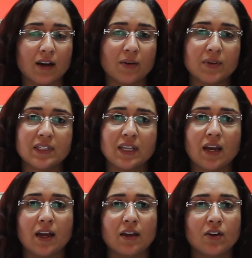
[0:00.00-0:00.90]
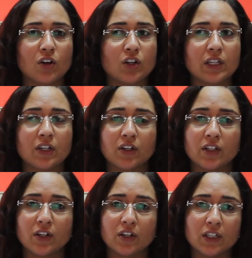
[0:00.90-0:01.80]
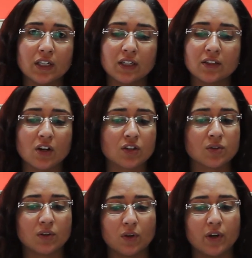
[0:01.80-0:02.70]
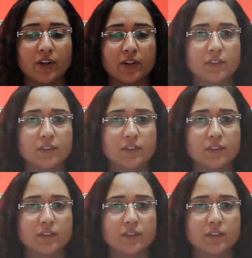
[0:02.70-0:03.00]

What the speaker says: would say early, talk to a lawyer.